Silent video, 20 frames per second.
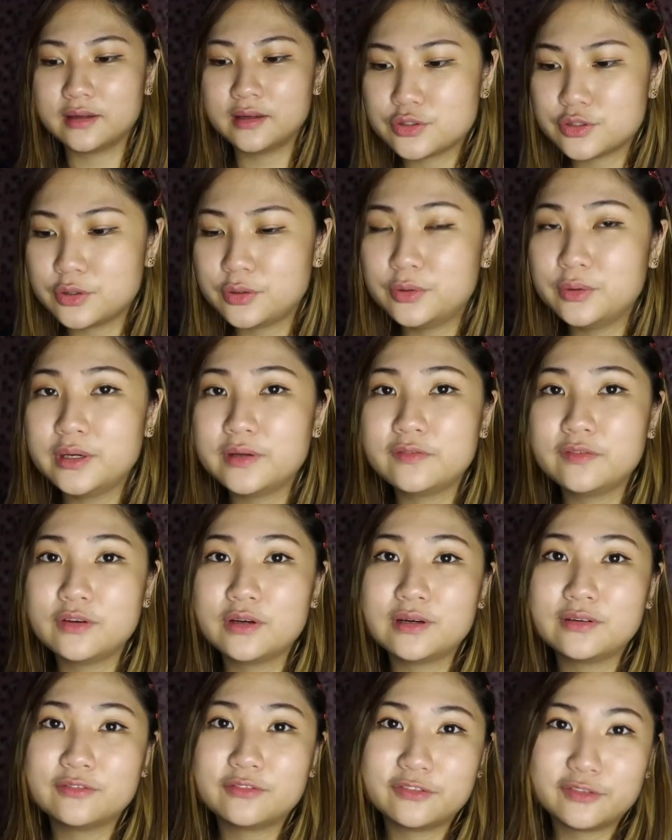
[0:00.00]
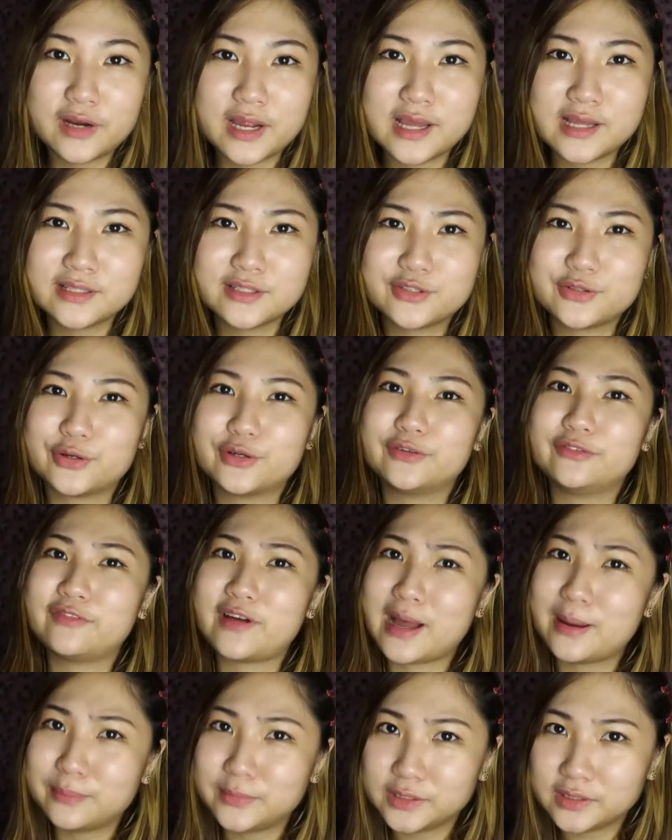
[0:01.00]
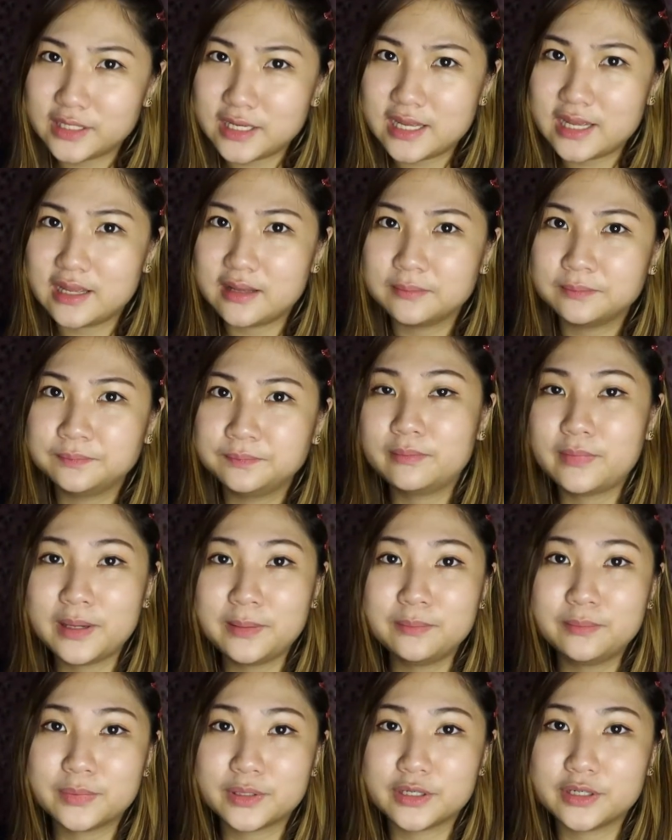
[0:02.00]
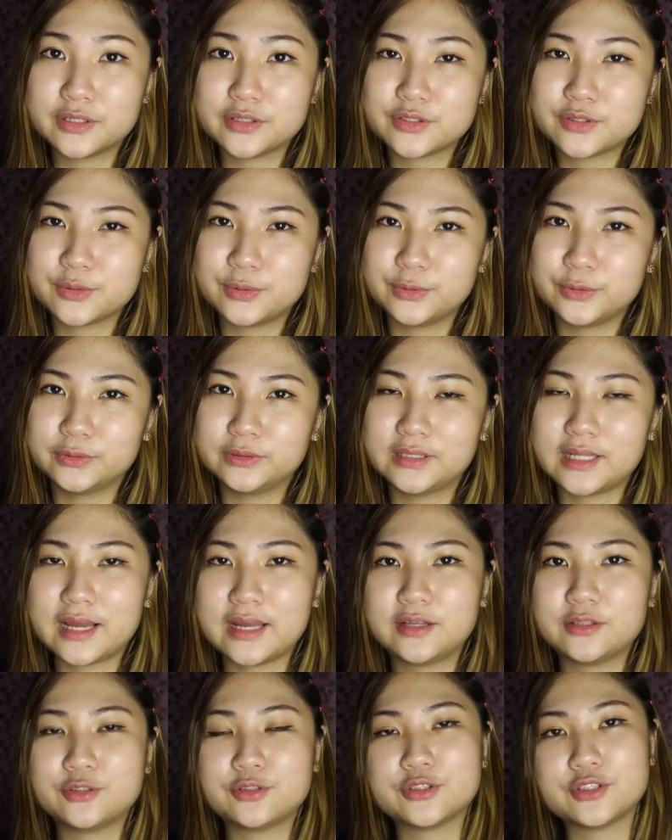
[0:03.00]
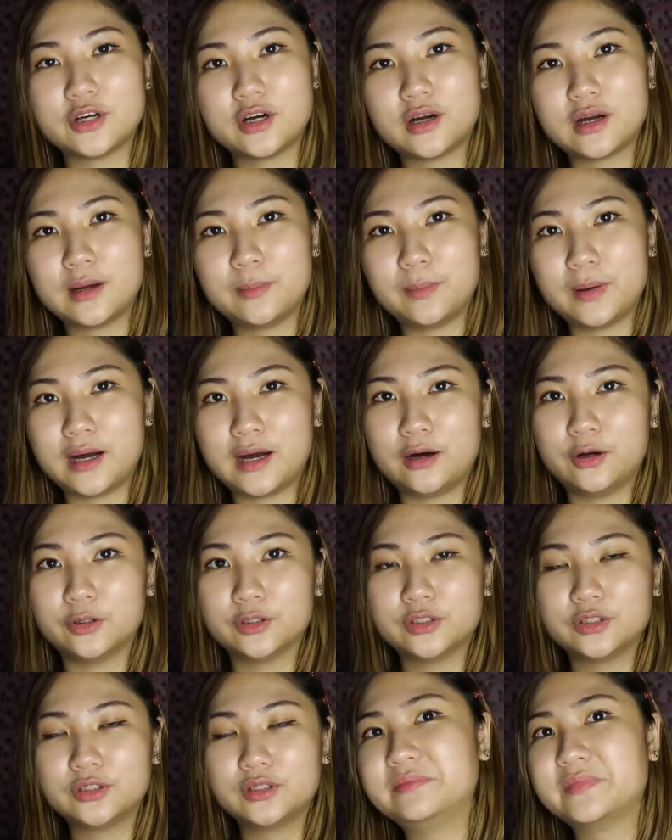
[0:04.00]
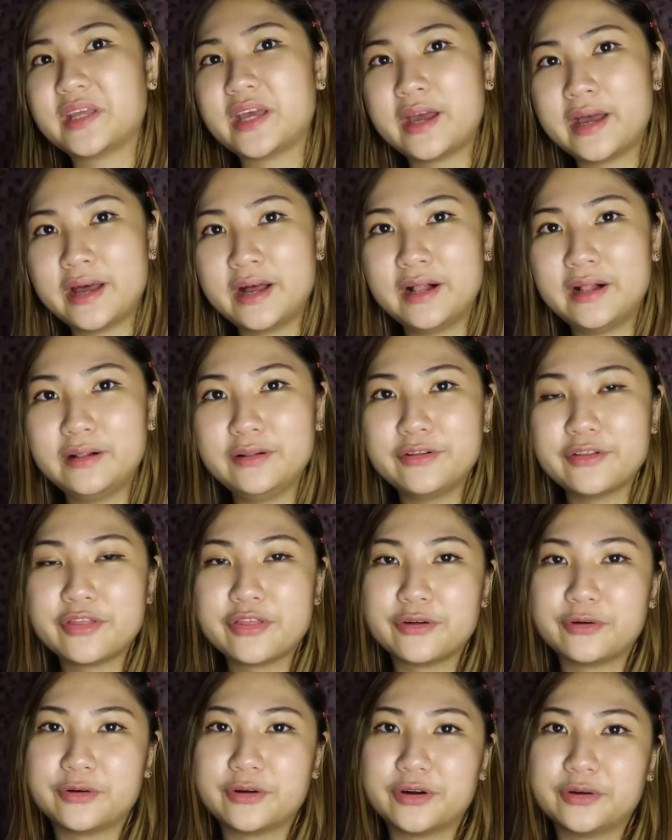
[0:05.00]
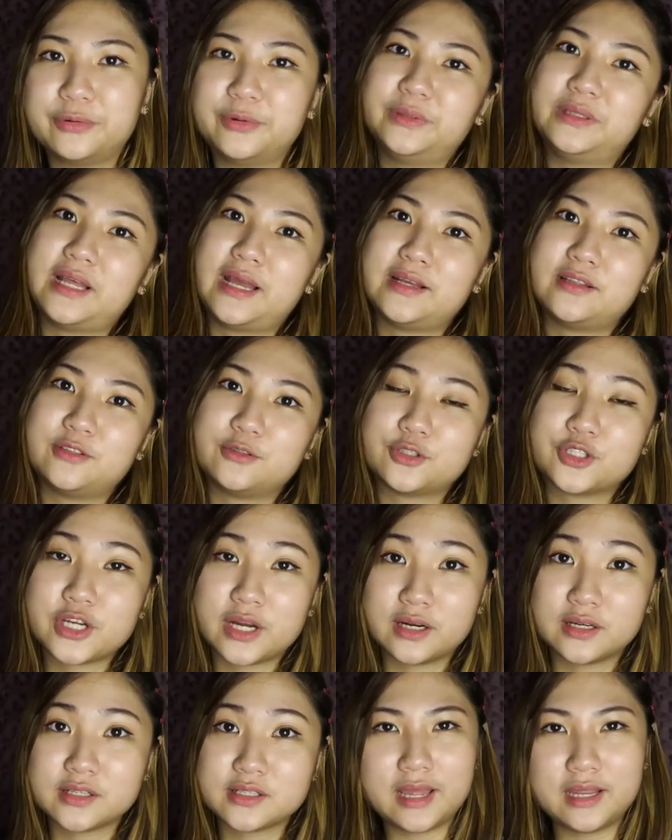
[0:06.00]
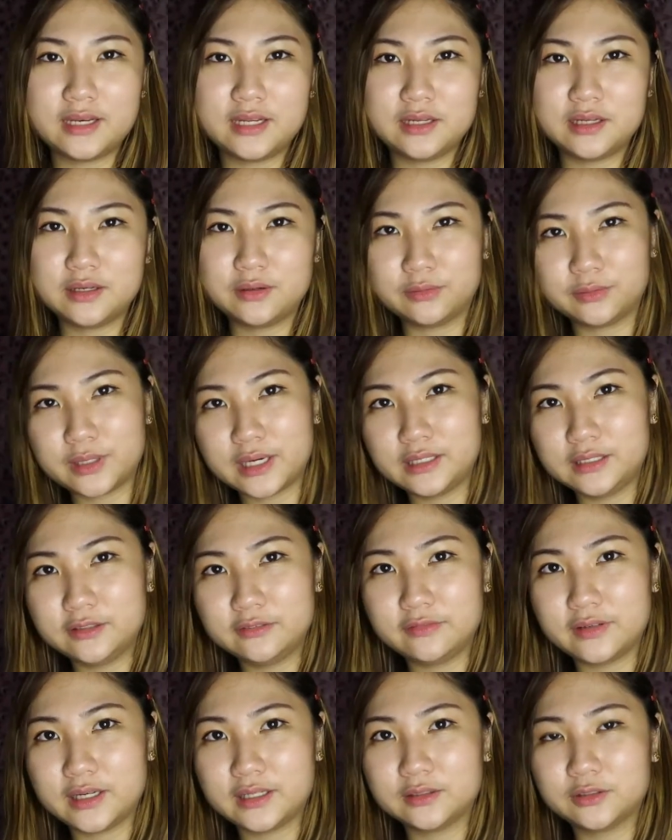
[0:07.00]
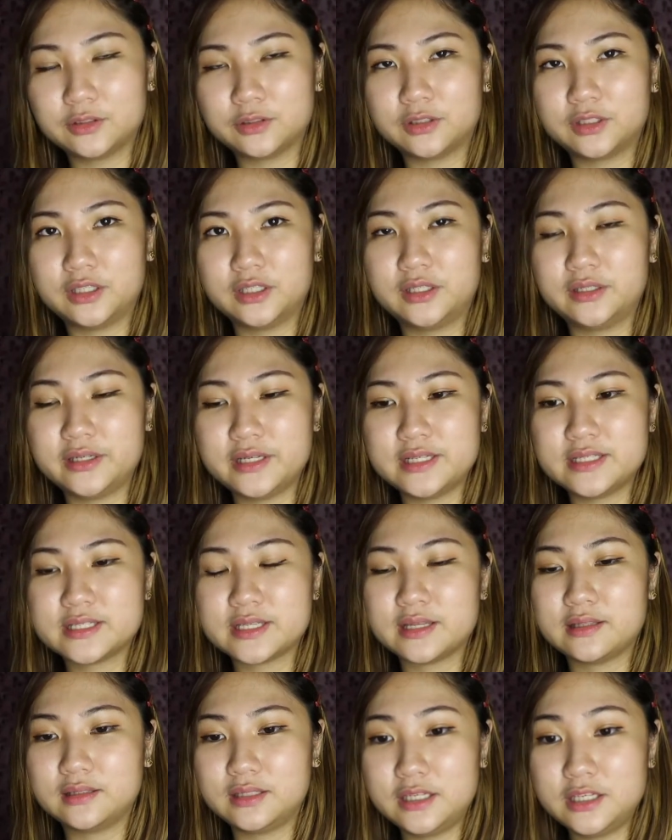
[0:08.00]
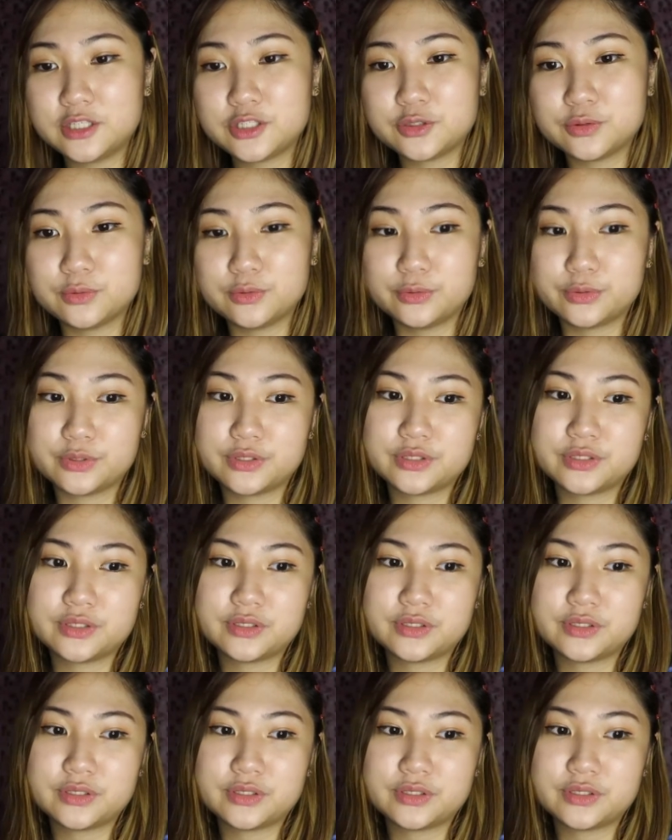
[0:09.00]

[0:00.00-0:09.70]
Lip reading: So if you have friends or family members who would like to talk about health or would like to share any relevant or recent issues